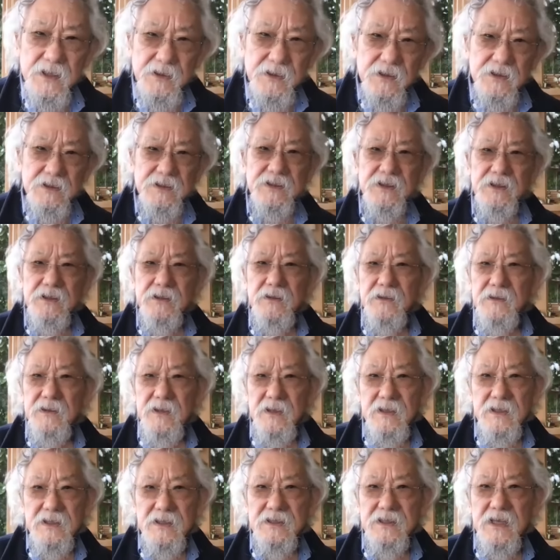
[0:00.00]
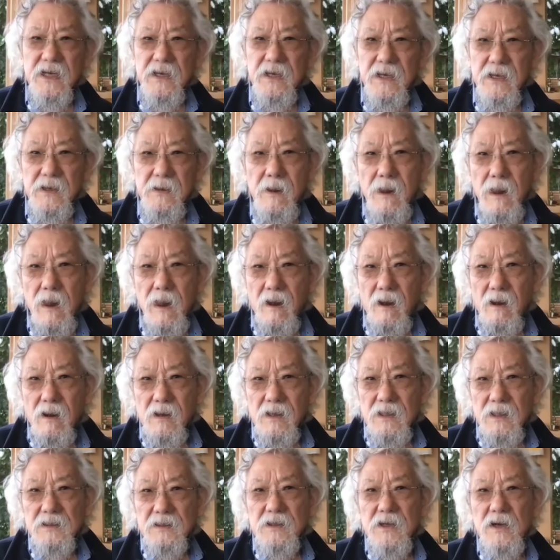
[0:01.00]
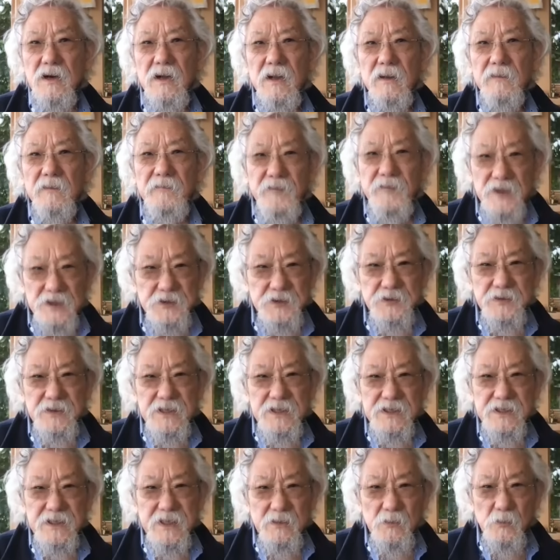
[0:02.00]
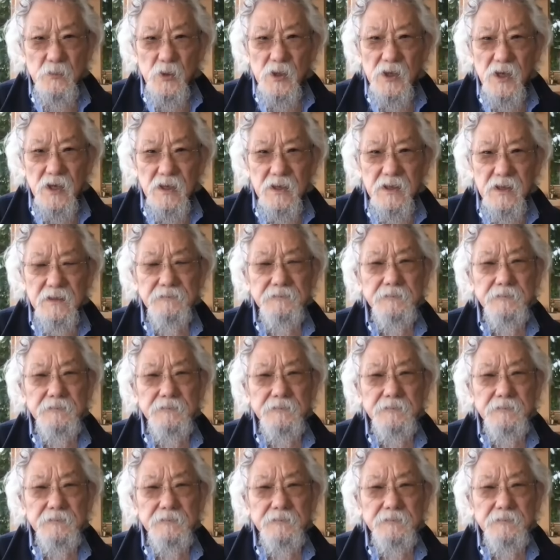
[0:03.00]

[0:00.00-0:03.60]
years ago did a study called Fisheries That Work.